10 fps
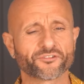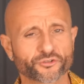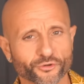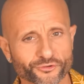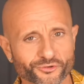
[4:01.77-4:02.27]

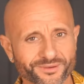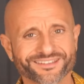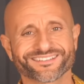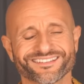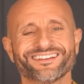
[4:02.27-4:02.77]
haven't taught you,
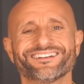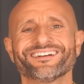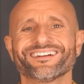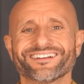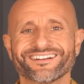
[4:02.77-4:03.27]
but
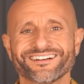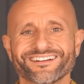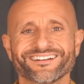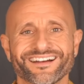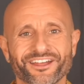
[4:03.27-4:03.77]

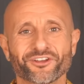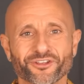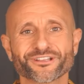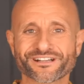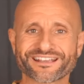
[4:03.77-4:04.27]
I know
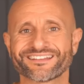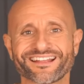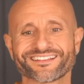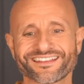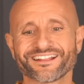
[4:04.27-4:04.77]
you're learning
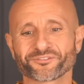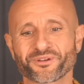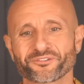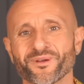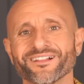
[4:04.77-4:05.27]
Italian
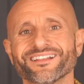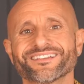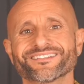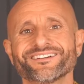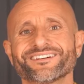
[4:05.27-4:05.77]
elsewhere as well.
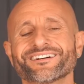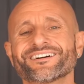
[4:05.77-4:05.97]
So,